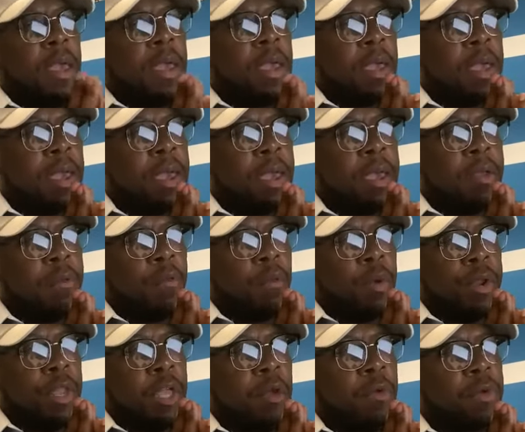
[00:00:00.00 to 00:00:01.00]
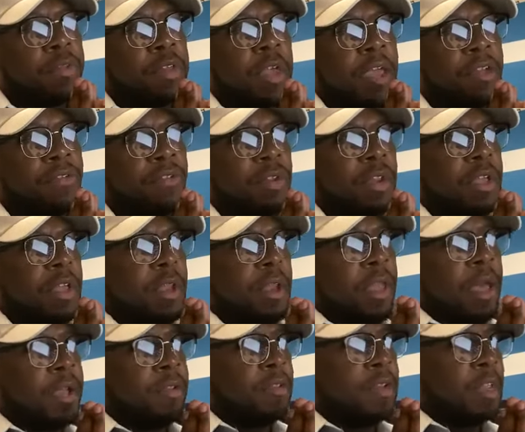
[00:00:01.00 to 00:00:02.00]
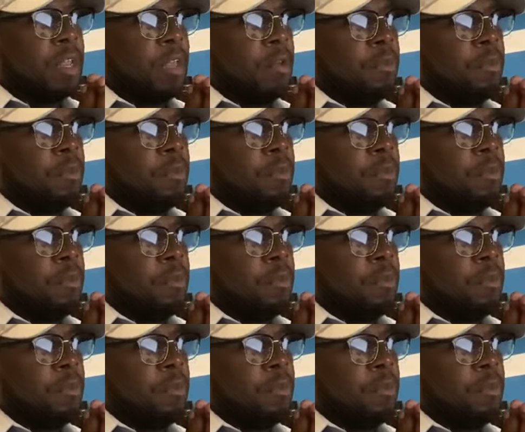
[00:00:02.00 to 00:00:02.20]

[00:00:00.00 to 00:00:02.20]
And when he was actually elected,